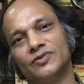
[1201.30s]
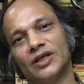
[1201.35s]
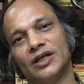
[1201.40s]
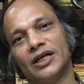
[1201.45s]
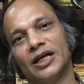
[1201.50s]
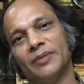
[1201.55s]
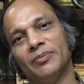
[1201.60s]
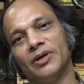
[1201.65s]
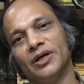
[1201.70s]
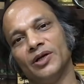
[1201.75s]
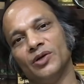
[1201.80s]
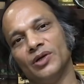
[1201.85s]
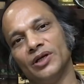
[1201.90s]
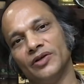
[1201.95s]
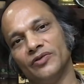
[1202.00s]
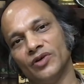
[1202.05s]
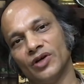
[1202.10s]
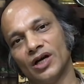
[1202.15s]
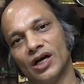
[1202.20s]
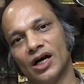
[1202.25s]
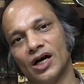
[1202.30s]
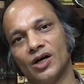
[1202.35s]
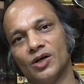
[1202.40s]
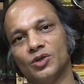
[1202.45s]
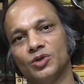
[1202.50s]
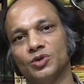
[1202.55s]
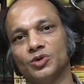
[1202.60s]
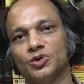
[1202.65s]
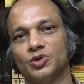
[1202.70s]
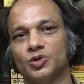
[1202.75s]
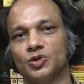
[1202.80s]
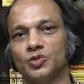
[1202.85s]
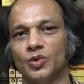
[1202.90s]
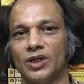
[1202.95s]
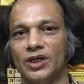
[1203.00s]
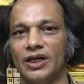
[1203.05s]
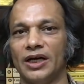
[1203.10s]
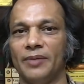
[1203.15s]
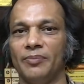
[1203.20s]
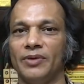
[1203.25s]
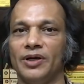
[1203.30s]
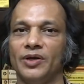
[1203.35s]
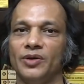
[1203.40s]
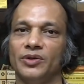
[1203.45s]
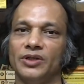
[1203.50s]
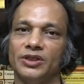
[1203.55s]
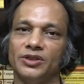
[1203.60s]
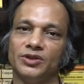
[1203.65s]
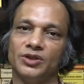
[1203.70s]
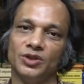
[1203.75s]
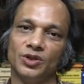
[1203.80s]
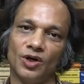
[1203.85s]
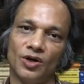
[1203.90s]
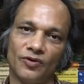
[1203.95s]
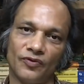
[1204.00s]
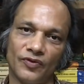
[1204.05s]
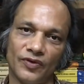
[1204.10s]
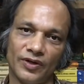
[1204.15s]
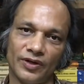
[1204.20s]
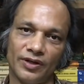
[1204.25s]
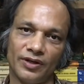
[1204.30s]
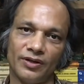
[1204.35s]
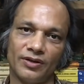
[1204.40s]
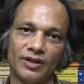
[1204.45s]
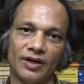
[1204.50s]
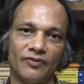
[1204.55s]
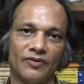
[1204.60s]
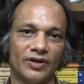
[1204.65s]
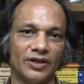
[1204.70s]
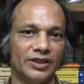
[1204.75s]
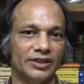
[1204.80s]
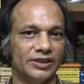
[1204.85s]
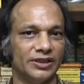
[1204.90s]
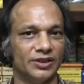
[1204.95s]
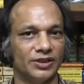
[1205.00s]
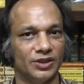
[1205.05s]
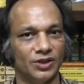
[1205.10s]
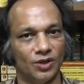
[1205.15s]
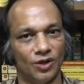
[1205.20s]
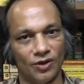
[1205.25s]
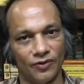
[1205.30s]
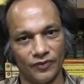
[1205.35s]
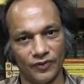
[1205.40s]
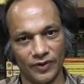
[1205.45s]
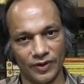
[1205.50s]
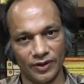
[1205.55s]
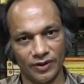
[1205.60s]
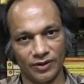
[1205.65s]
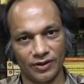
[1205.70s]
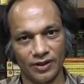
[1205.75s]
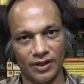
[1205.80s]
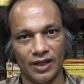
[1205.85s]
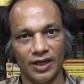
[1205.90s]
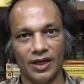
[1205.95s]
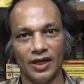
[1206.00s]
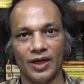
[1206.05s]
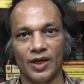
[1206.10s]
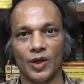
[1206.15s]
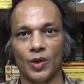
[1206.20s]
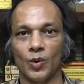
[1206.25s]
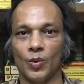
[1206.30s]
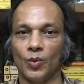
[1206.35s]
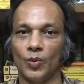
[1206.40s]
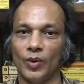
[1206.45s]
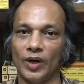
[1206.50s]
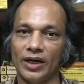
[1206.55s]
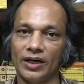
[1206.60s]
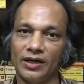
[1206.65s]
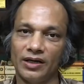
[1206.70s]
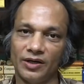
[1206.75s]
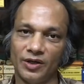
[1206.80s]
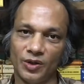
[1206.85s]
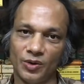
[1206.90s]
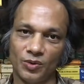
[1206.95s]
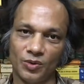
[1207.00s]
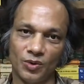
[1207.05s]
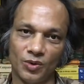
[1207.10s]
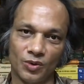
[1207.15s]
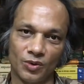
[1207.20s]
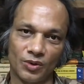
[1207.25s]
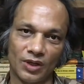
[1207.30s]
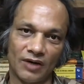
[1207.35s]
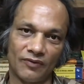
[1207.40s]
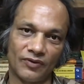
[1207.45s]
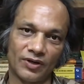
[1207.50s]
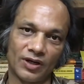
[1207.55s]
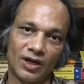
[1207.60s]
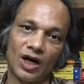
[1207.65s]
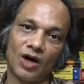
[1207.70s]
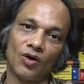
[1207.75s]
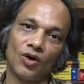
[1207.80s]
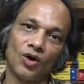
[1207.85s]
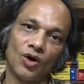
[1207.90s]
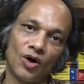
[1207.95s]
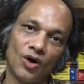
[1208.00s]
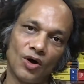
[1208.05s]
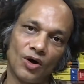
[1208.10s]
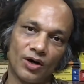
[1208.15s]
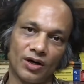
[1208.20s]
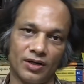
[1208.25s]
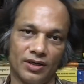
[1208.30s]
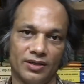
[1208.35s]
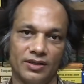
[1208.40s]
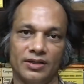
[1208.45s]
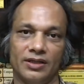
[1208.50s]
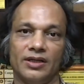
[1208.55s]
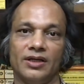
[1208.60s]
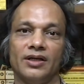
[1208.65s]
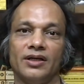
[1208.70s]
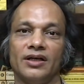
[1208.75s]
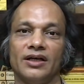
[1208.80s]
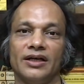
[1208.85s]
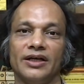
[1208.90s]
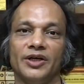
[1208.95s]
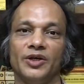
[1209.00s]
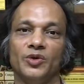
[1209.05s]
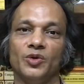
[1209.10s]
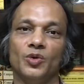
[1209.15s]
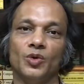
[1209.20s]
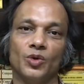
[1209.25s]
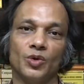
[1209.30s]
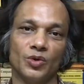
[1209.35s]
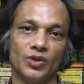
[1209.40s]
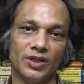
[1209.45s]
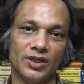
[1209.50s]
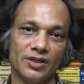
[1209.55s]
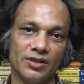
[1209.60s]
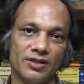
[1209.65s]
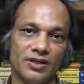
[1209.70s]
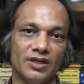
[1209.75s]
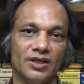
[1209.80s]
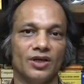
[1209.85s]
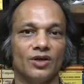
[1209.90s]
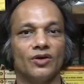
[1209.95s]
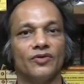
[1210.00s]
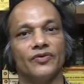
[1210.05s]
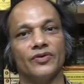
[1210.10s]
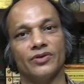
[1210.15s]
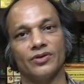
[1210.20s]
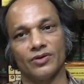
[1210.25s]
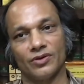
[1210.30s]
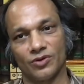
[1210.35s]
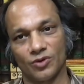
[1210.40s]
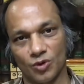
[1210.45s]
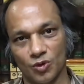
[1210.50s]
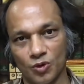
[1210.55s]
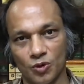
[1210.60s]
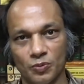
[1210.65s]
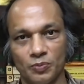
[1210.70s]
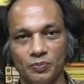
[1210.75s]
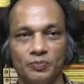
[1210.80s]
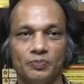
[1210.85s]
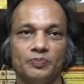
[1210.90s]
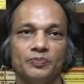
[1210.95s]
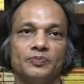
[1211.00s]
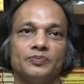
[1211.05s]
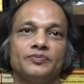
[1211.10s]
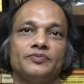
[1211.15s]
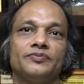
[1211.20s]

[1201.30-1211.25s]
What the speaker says: what time did you leave your house, what time did you reach the office, after reaching the office, when did you go, after how long did you go to the senior officer's room?